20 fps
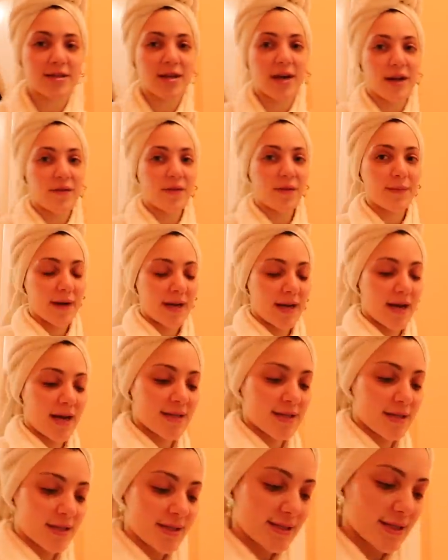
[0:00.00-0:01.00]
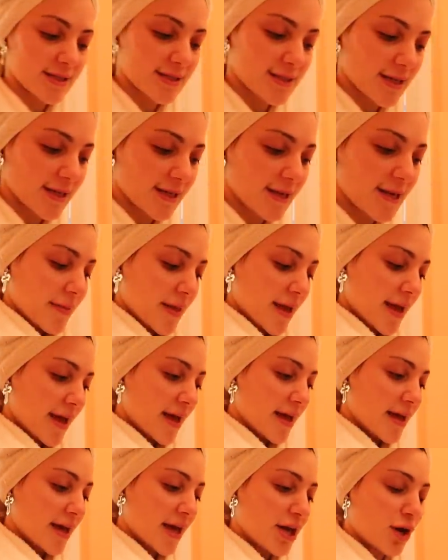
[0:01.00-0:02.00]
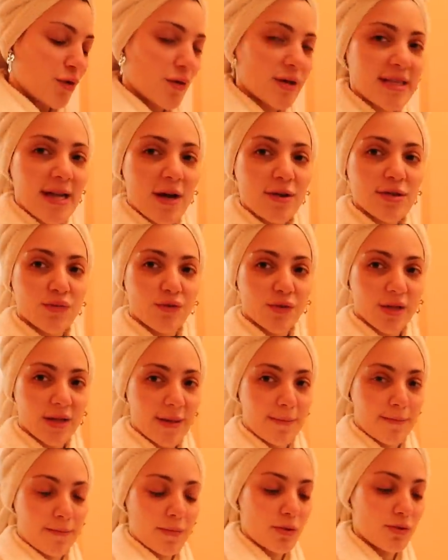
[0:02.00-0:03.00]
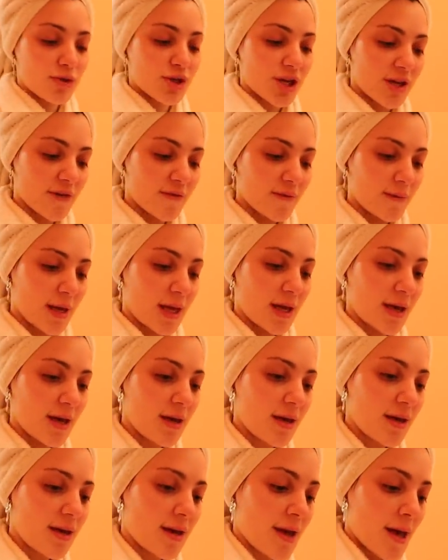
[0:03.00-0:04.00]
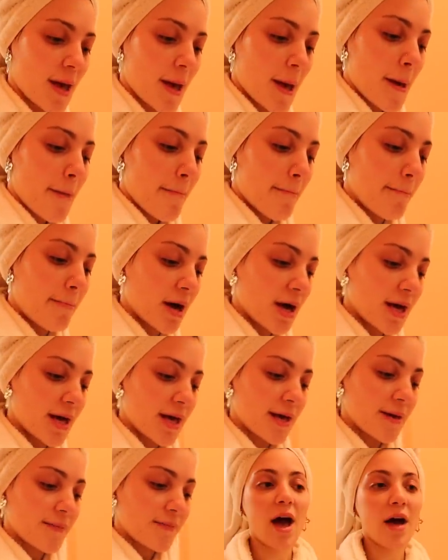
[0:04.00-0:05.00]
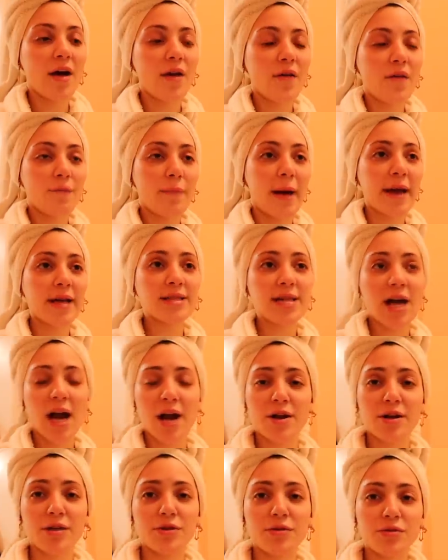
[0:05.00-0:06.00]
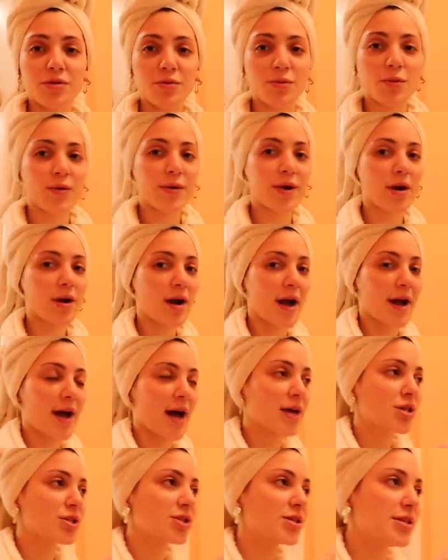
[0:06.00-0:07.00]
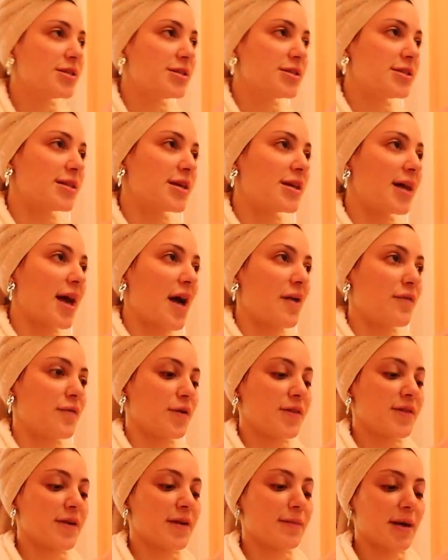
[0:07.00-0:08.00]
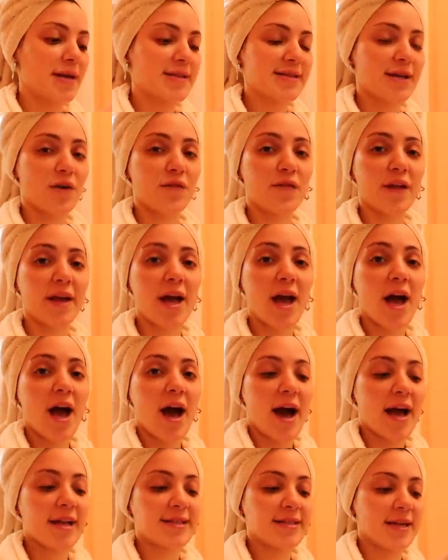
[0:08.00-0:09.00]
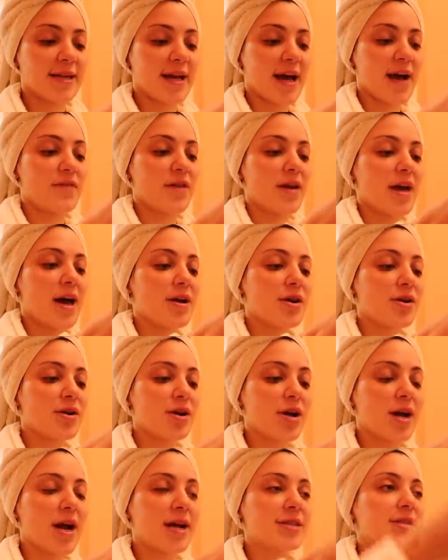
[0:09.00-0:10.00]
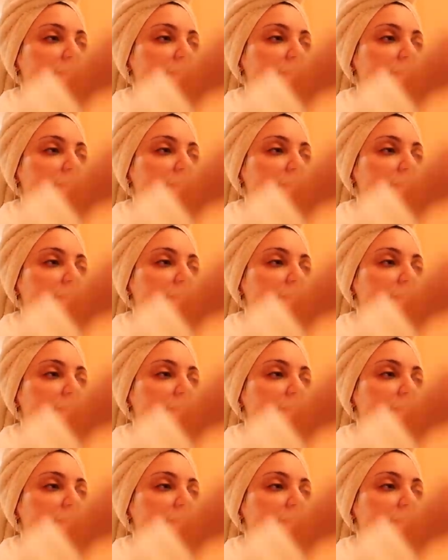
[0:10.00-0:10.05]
not everybody has an assistant. And I know it sounds really bougie of me, but my entire YouTube career, I actually did everything myself. Like, I didn't have an editor, I